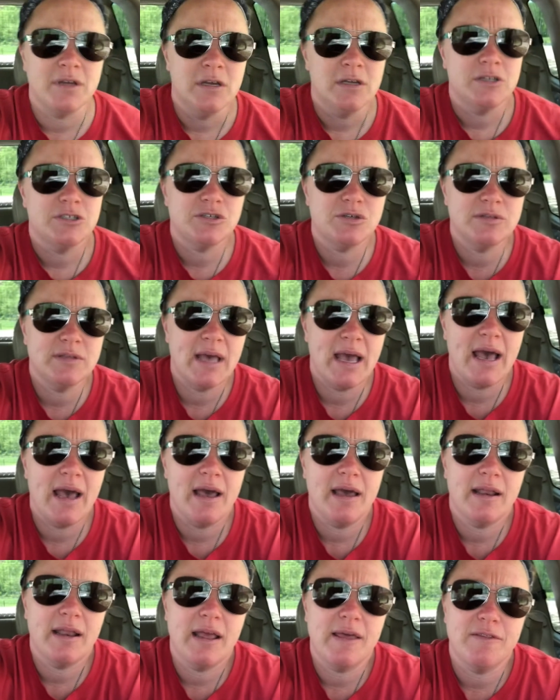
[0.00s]
do
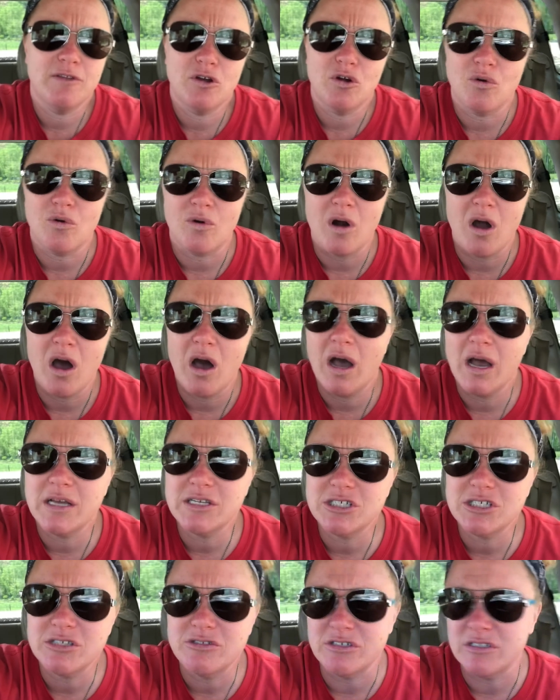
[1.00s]
that. And the
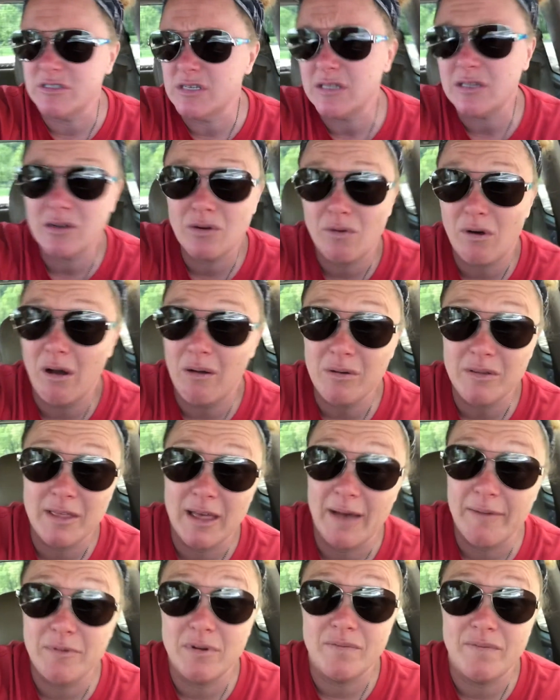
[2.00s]
garage, there's nothing wrong with
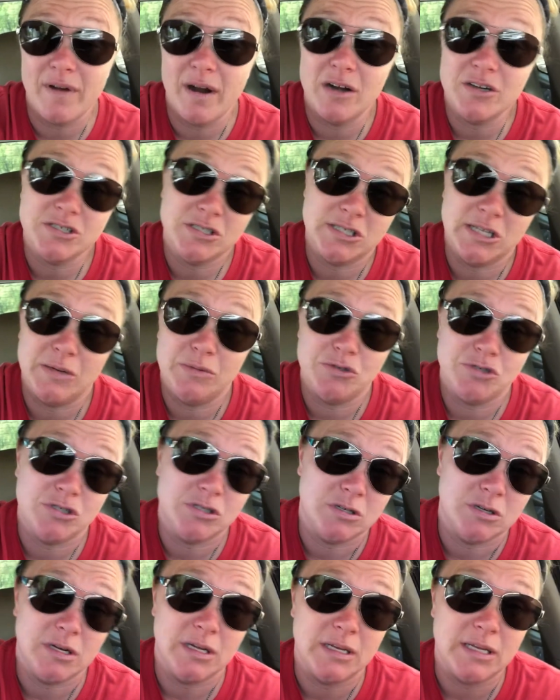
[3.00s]
having a fire
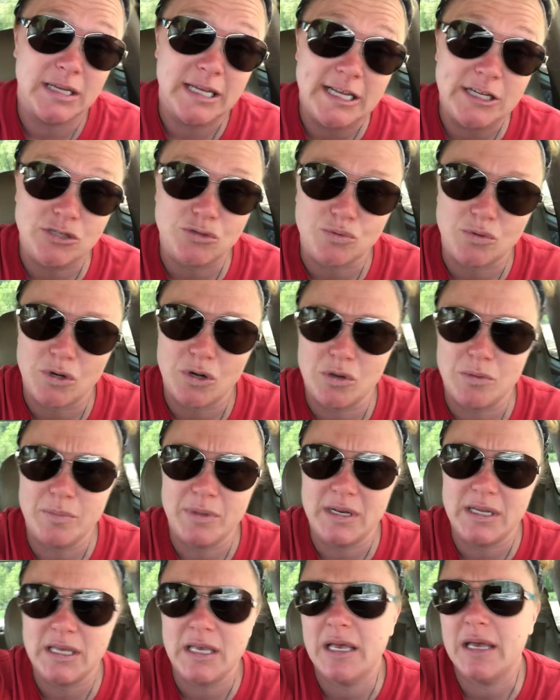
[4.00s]
extinguisher in each room,
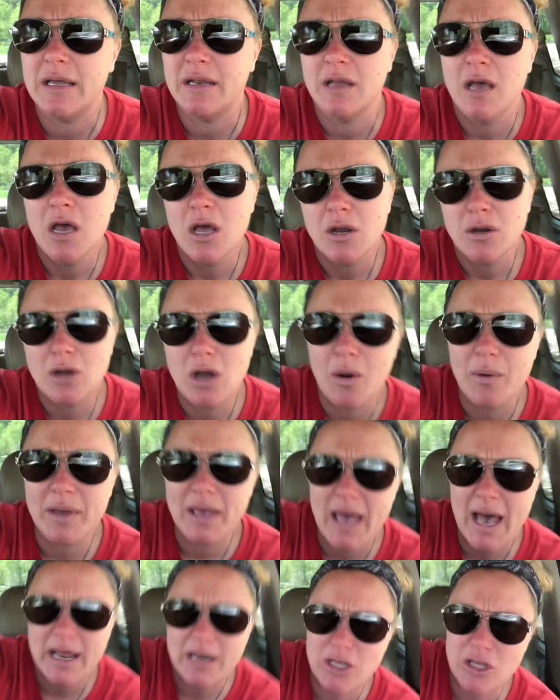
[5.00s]
but again, knowing
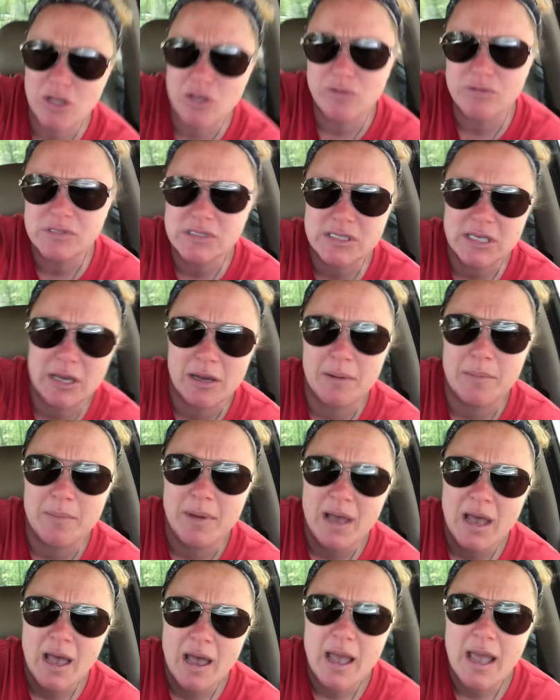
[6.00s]
how to use them
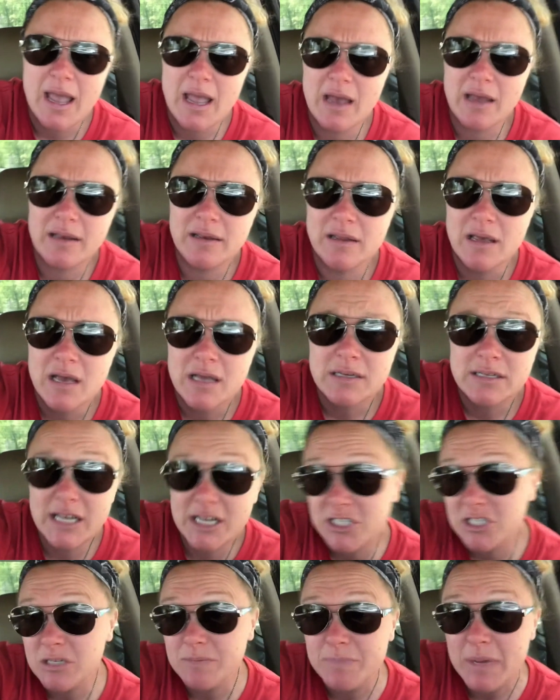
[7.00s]
and
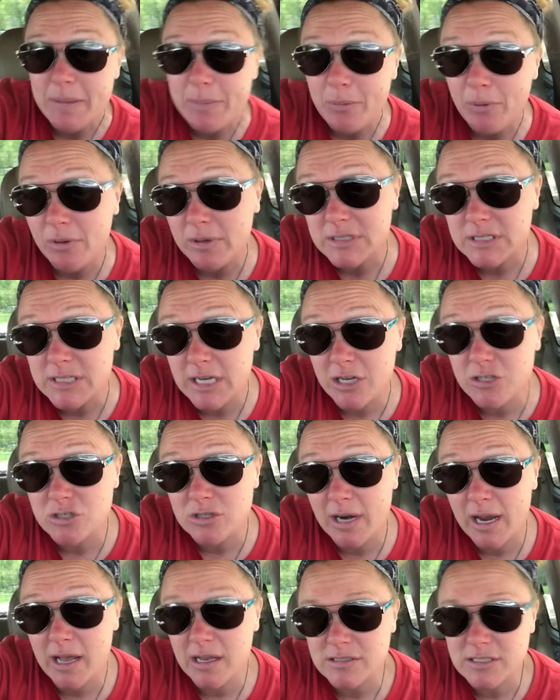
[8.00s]
teaching people inside your
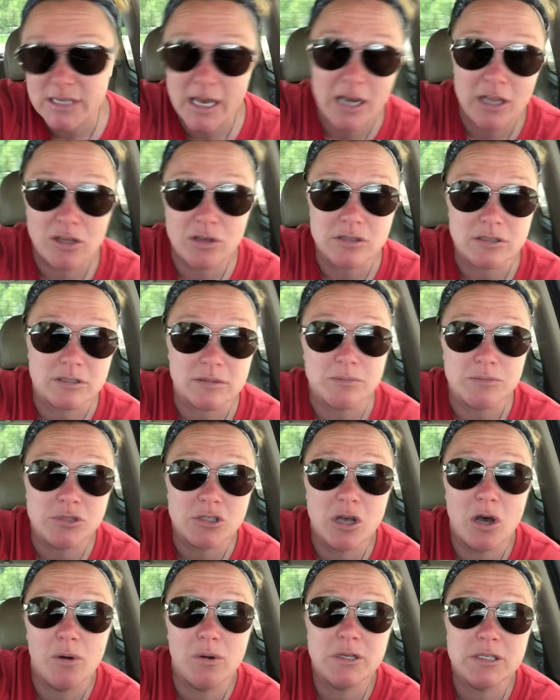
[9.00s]
house how to use them.
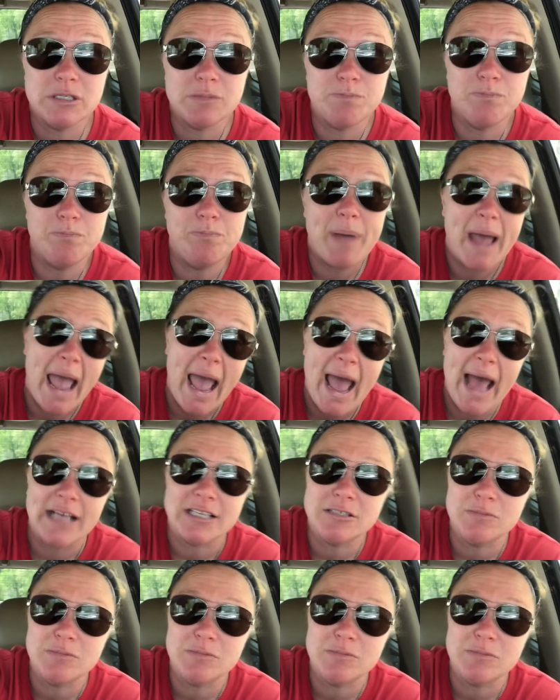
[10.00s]
So it's PASS,